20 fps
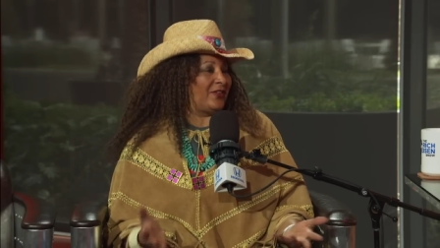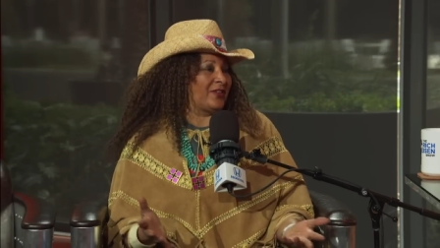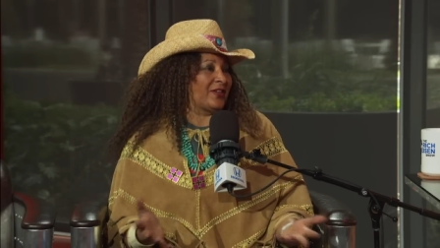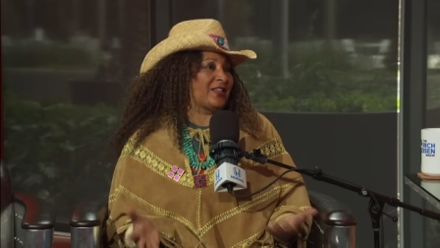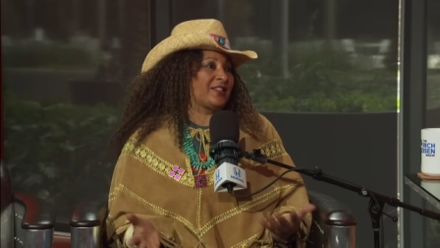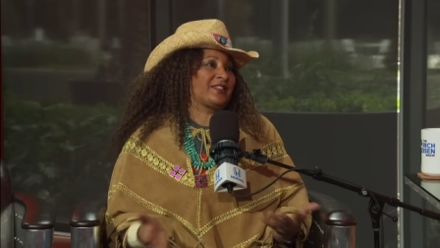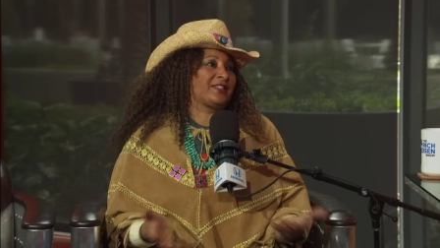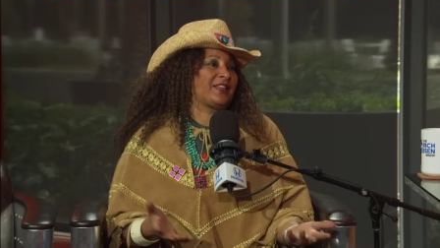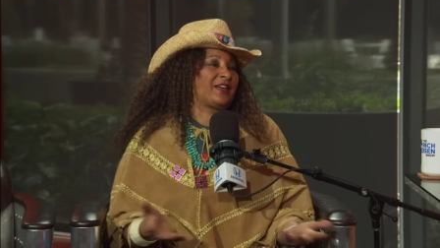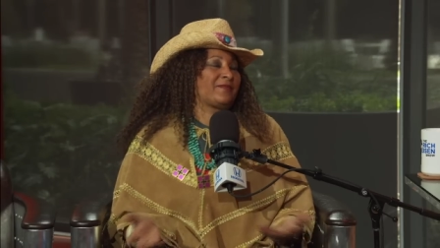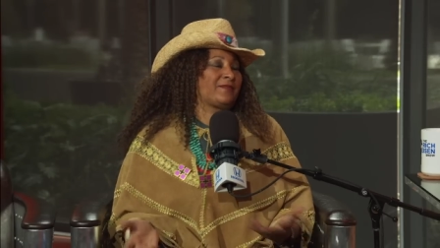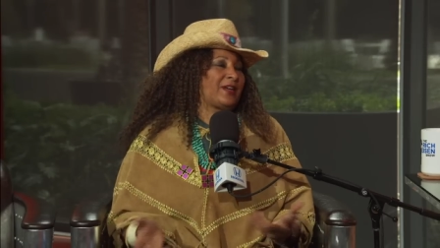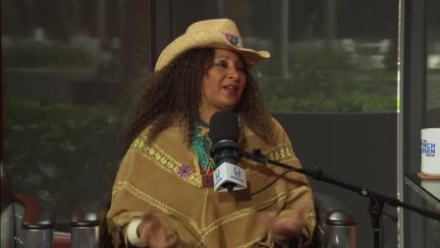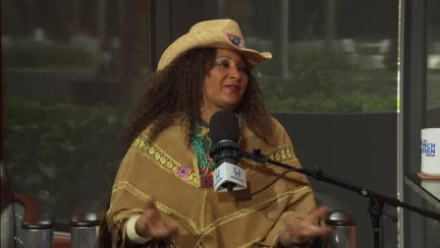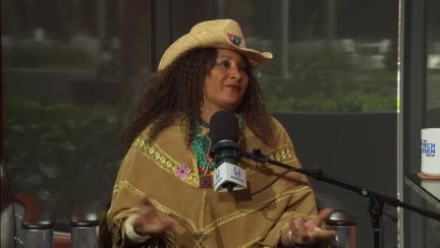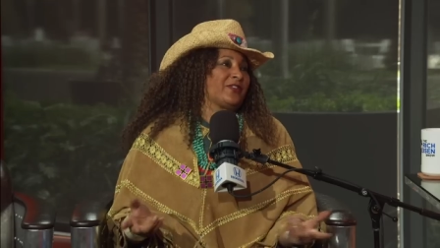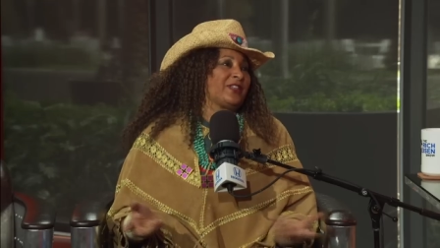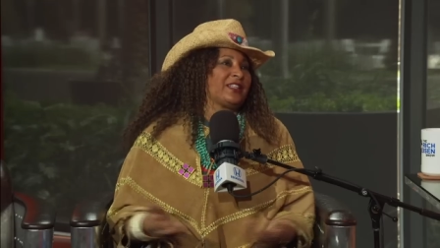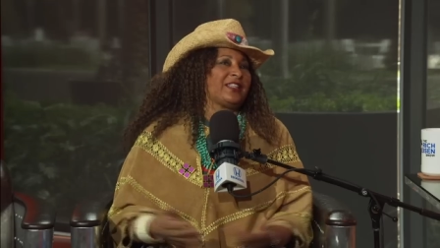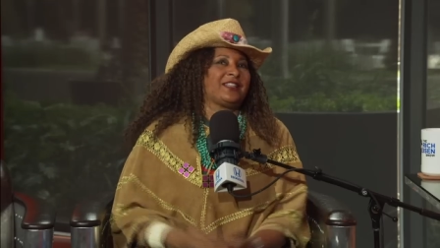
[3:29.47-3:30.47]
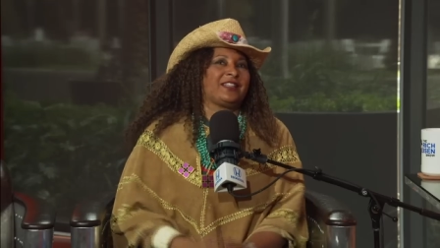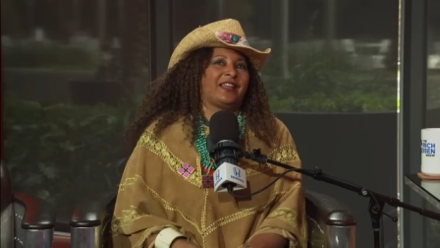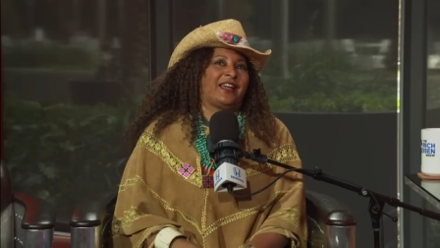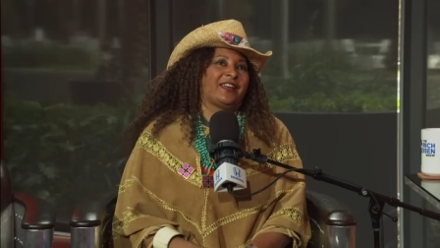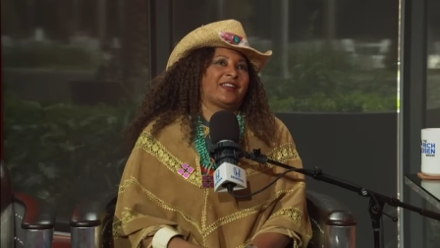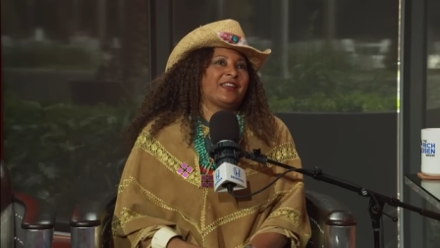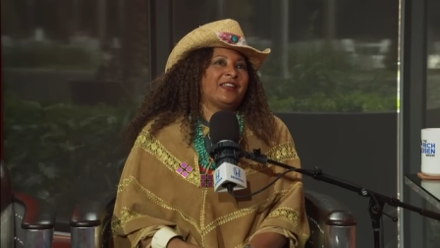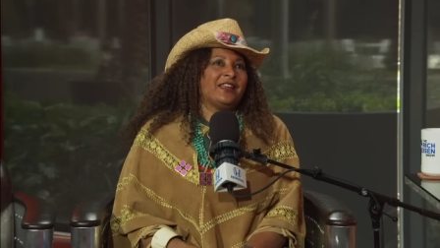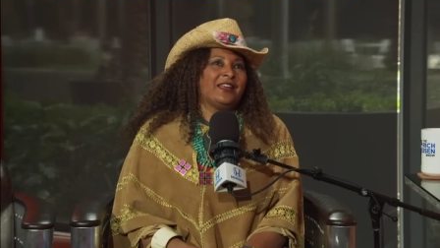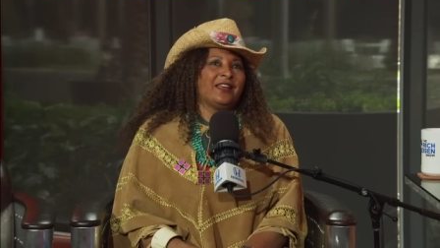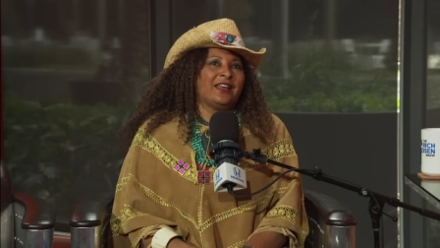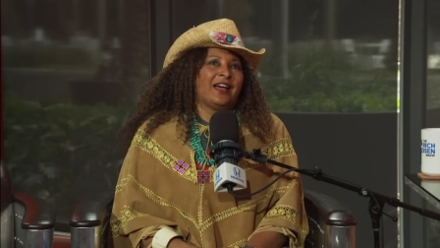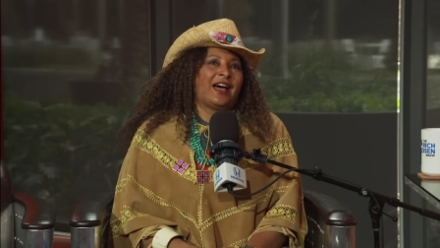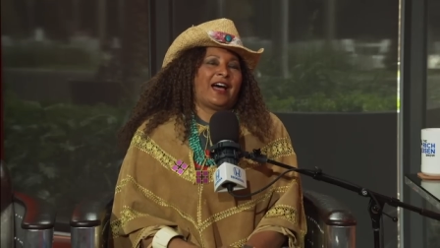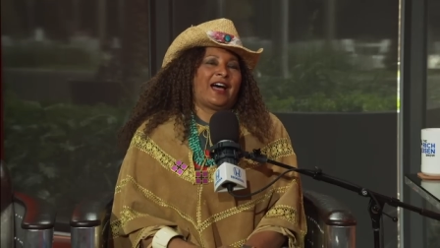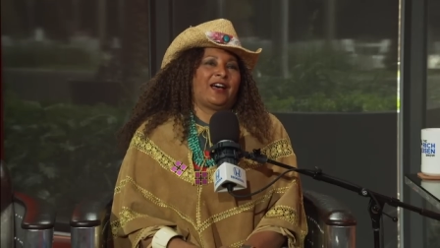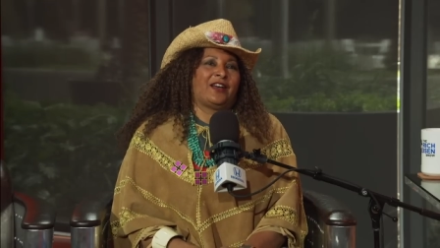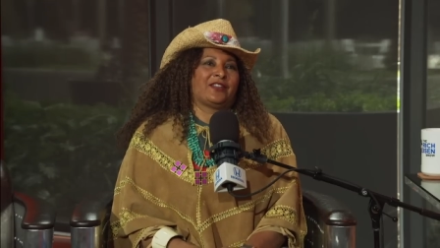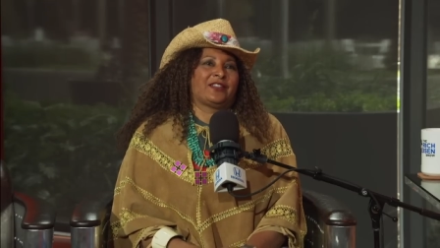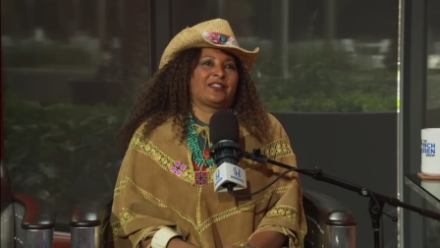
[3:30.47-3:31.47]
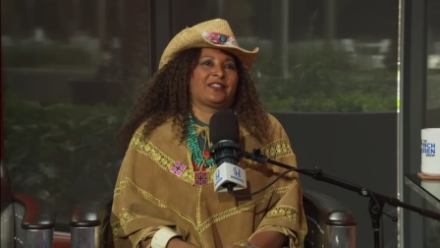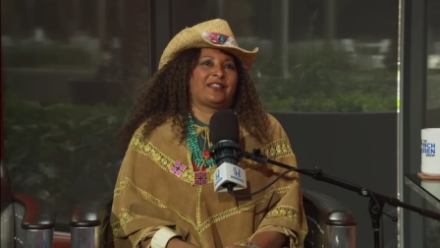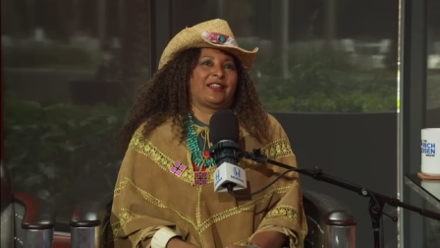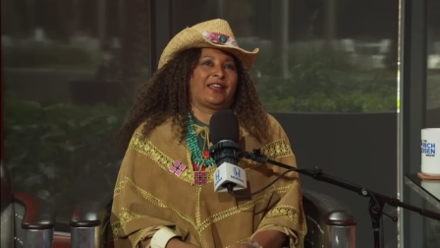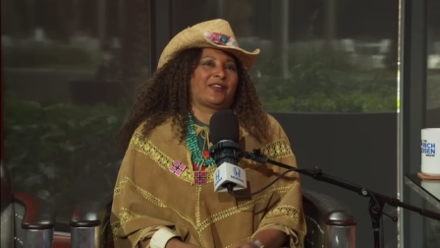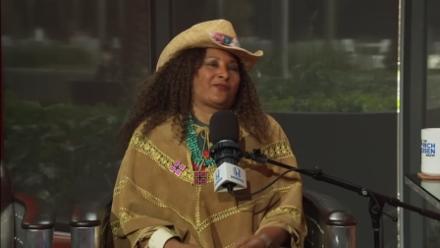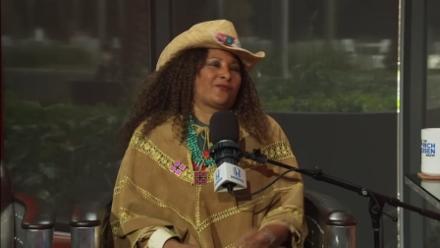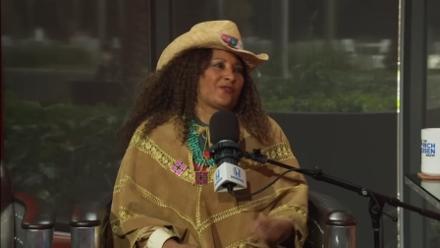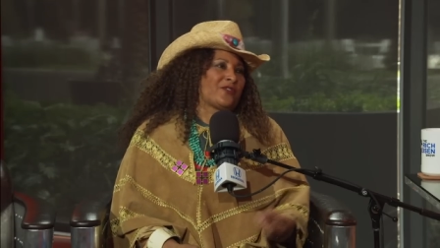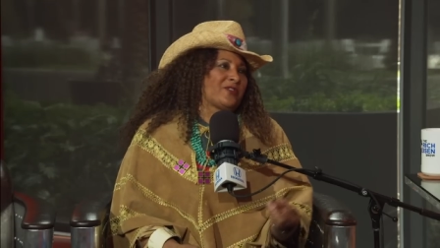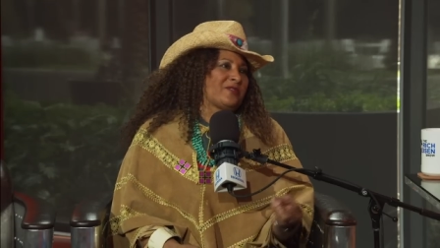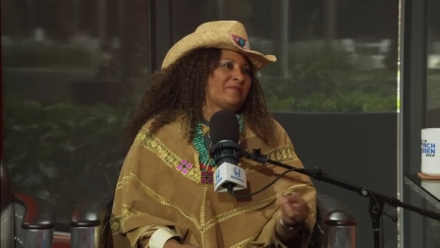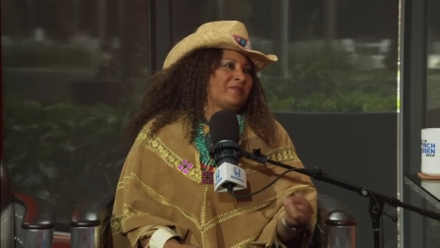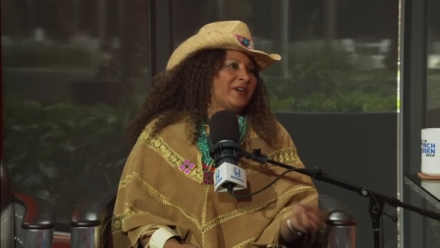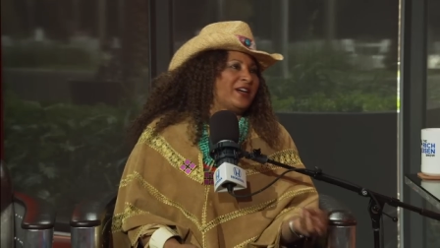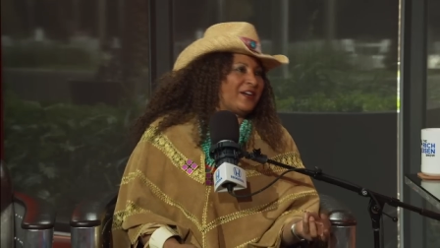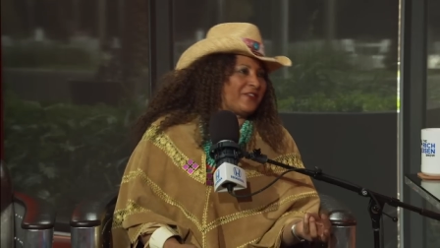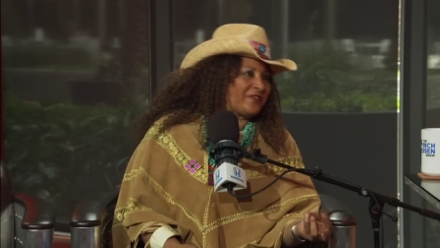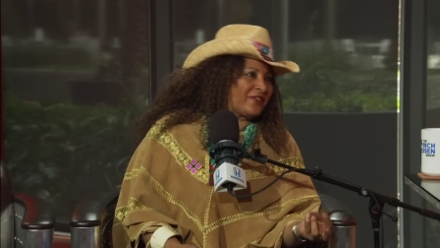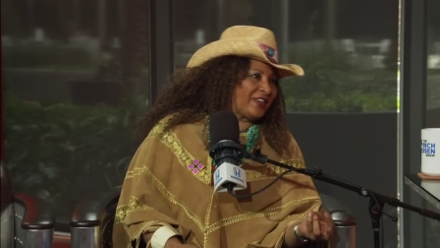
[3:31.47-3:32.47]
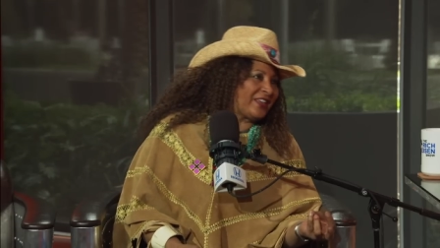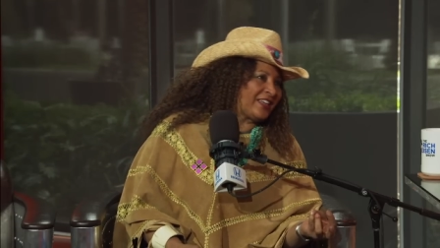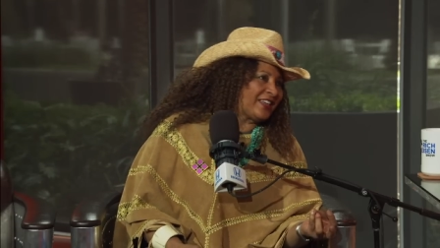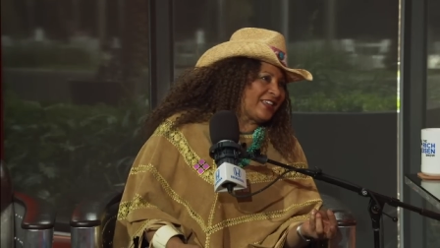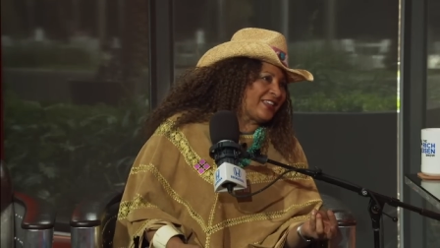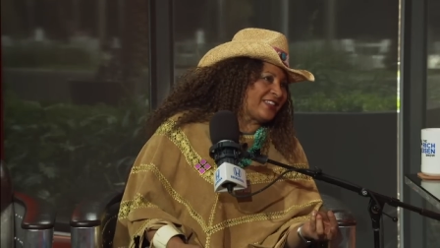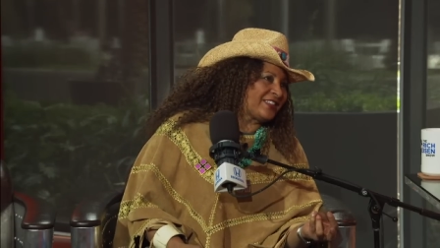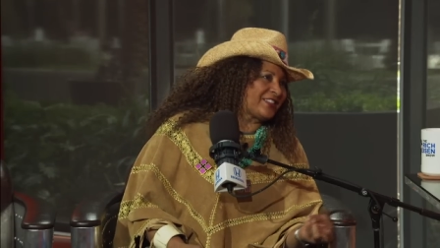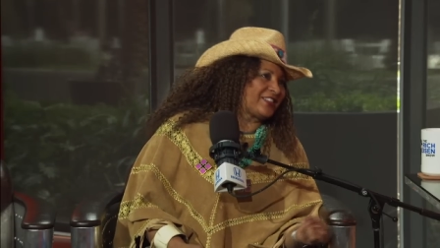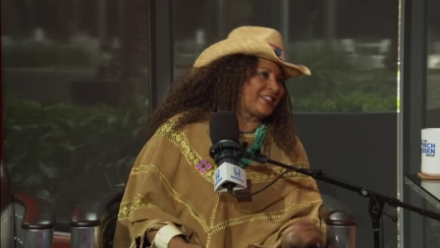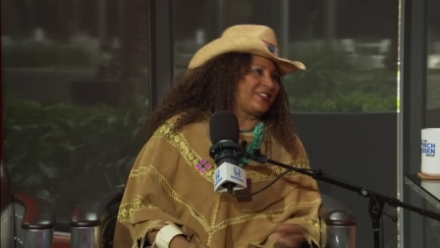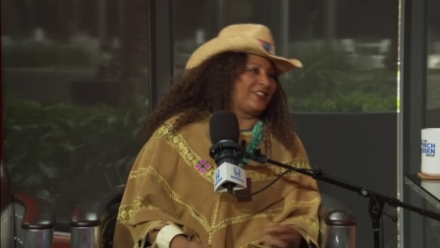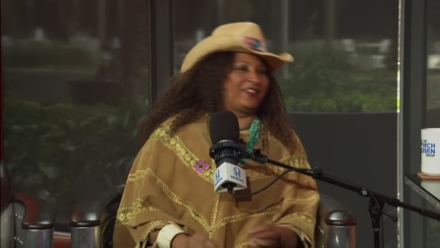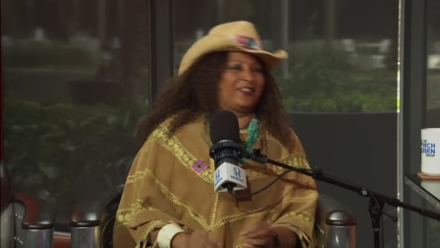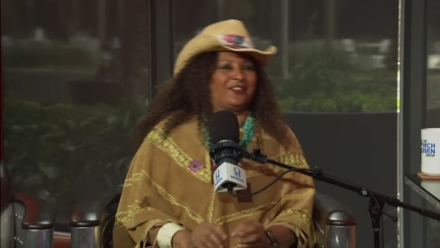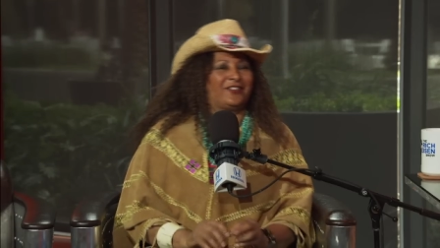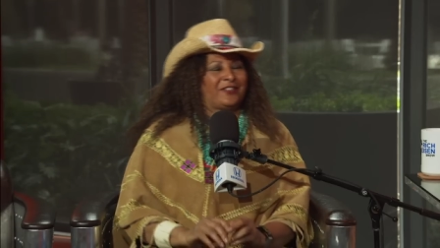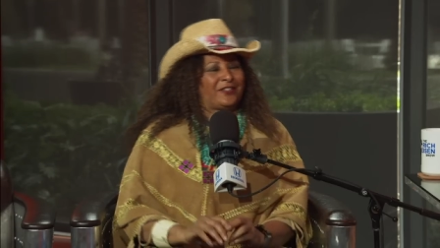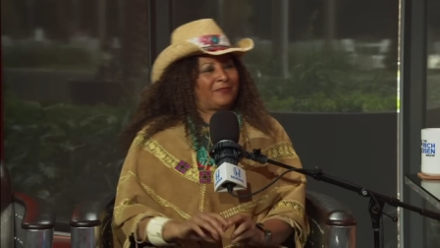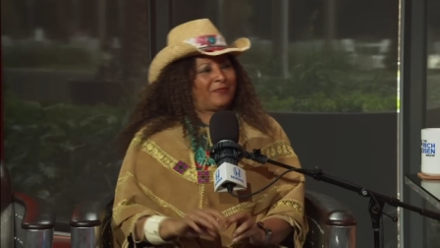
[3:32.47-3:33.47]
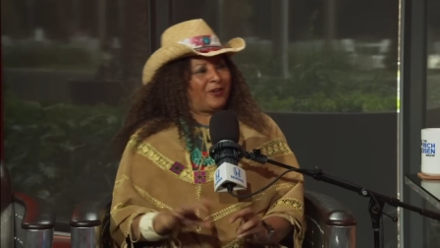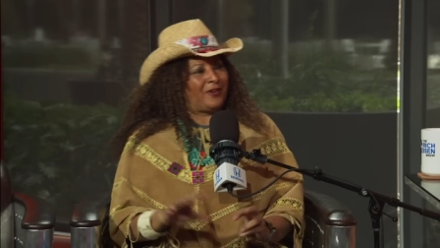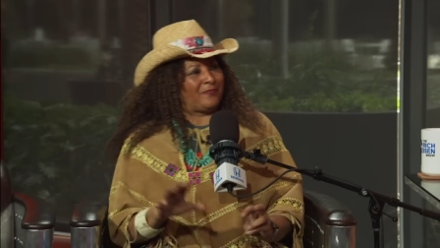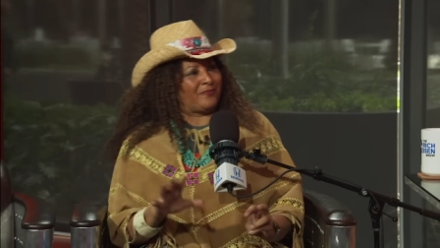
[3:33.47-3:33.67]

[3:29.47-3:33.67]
know, because I really like a house like Warren Buffett's, mm -hmm. you mm-hmm. know, small